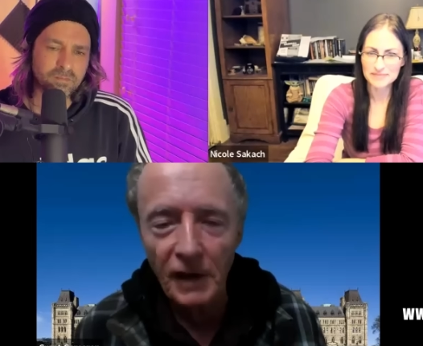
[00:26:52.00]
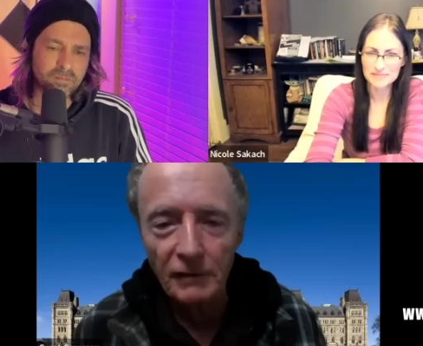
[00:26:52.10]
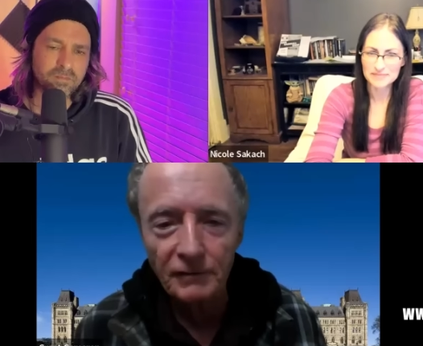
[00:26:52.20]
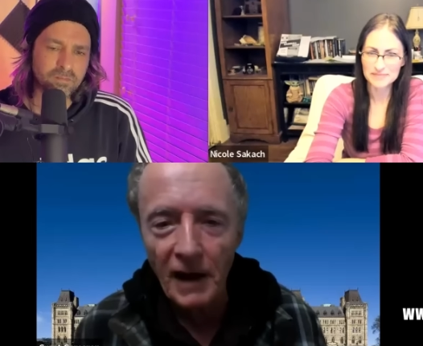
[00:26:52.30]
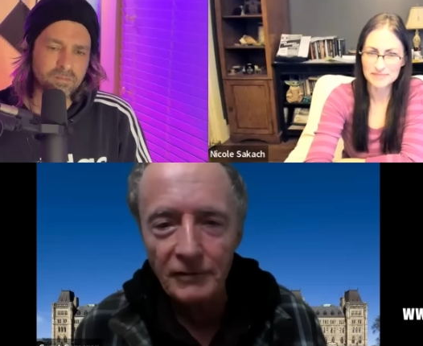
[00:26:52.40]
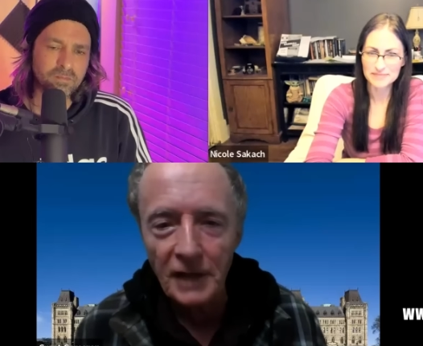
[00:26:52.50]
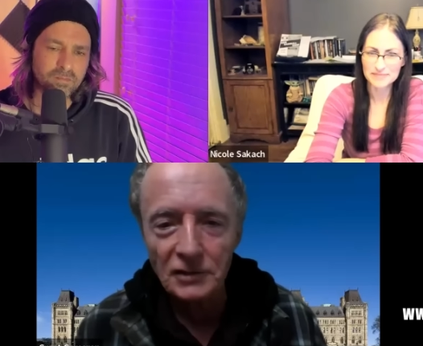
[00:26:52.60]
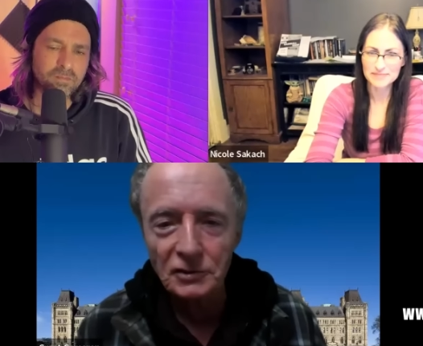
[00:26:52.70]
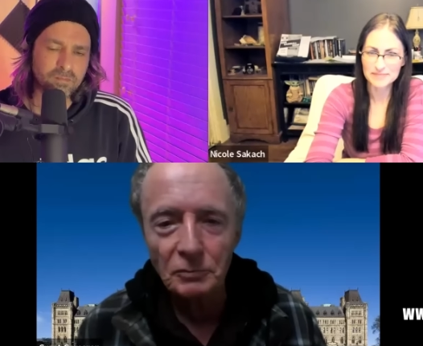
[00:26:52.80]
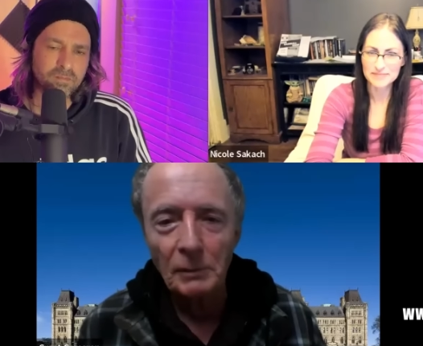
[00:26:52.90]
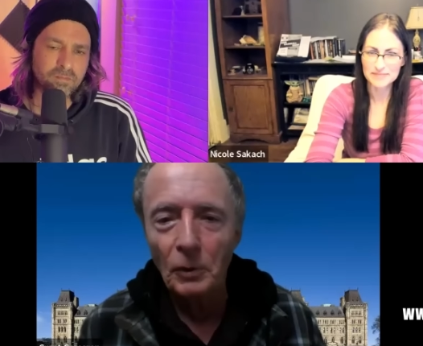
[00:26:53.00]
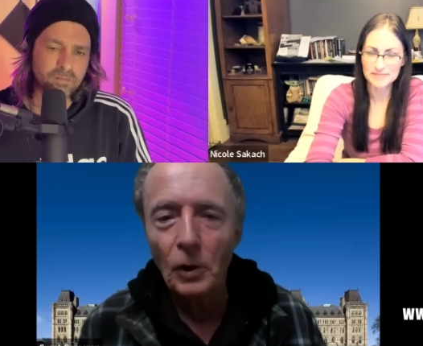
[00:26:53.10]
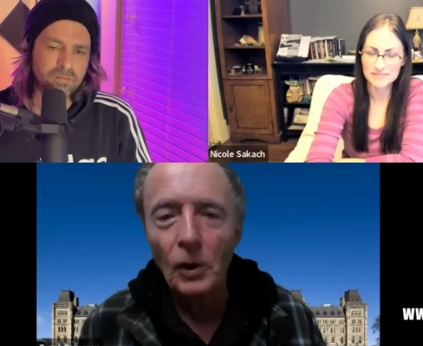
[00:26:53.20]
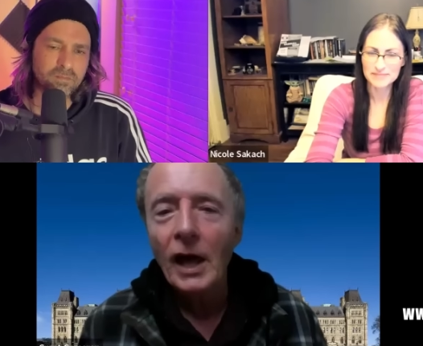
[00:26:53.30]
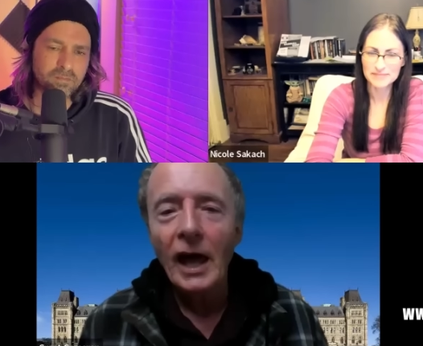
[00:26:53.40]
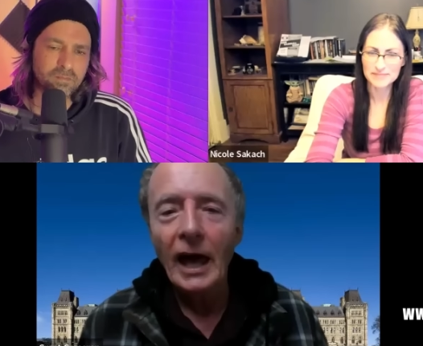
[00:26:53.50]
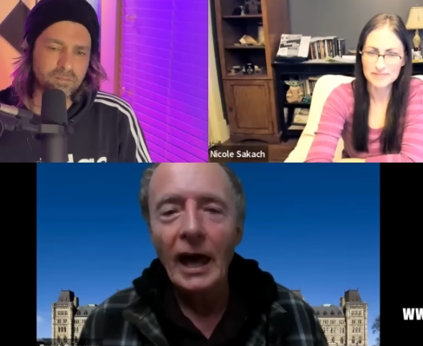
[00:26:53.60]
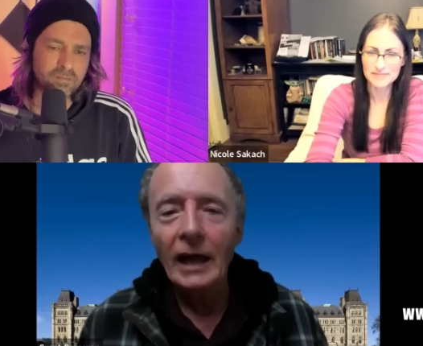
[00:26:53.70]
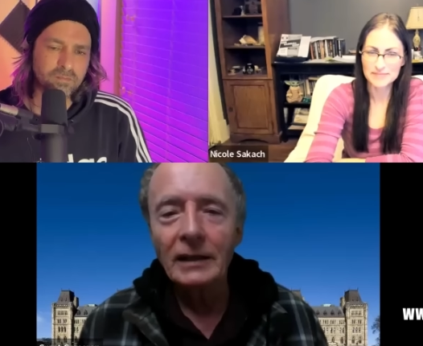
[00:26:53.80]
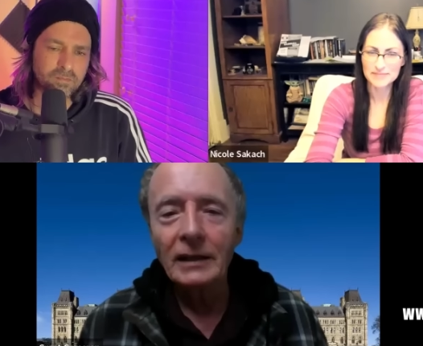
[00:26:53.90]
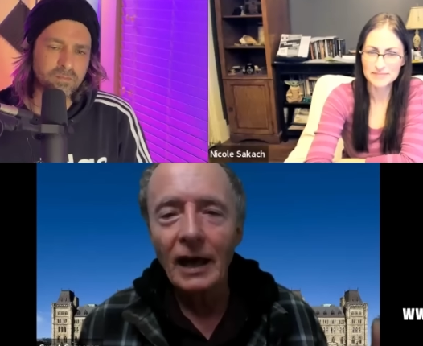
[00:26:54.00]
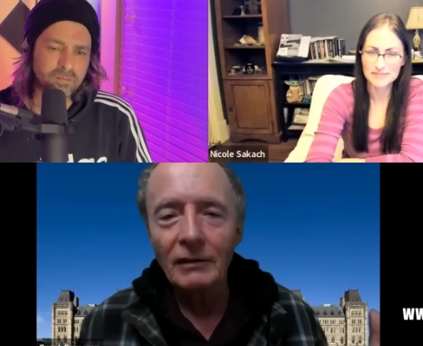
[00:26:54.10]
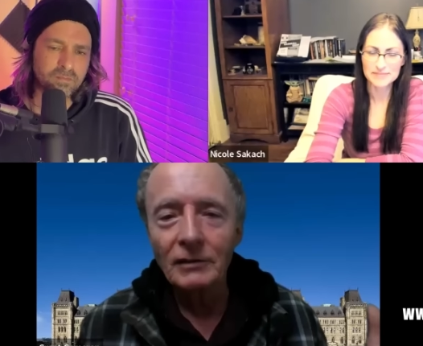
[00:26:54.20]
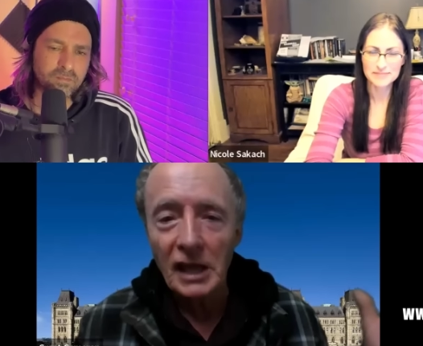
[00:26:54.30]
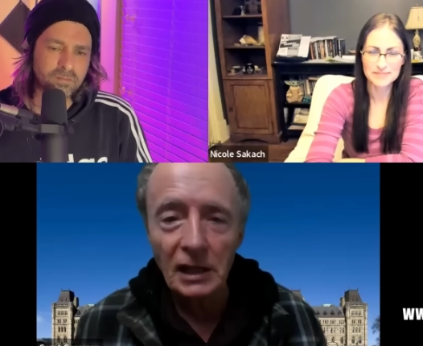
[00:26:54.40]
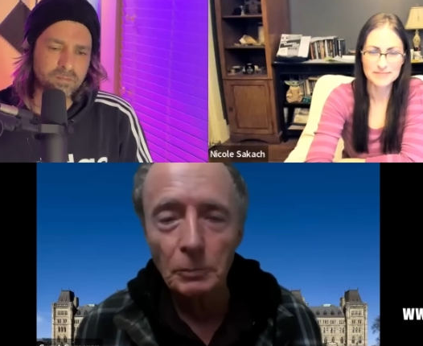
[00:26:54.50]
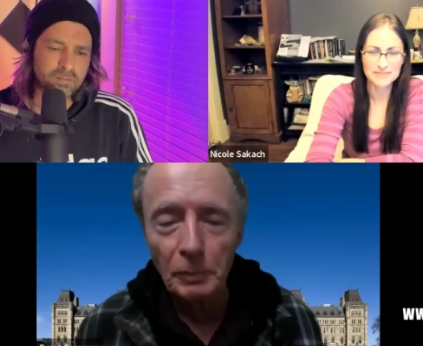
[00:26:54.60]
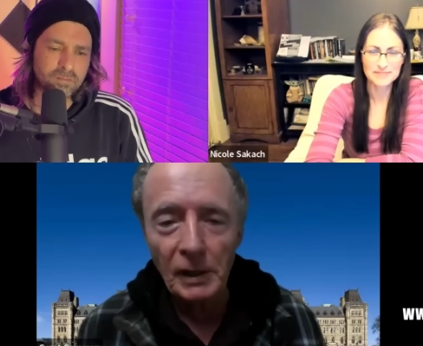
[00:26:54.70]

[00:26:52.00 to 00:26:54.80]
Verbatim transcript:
Speaker 1: fed five thousand people, and and healed